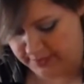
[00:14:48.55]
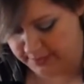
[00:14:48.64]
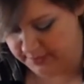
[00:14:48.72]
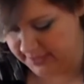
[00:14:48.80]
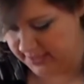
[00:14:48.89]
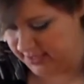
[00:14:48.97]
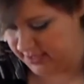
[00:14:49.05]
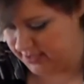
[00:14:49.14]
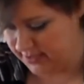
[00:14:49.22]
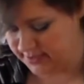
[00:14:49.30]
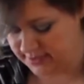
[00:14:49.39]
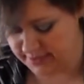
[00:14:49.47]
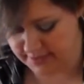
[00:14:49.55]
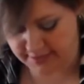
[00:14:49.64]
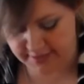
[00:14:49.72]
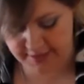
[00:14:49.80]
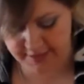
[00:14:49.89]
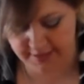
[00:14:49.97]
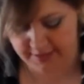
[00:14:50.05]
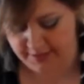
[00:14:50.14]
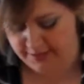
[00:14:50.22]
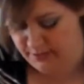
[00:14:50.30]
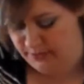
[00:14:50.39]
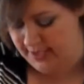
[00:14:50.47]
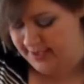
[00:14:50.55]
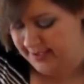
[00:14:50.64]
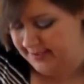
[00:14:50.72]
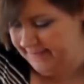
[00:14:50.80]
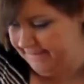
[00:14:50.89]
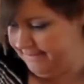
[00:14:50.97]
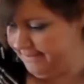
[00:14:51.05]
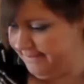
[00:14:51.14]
Wiggle them in there. Okay.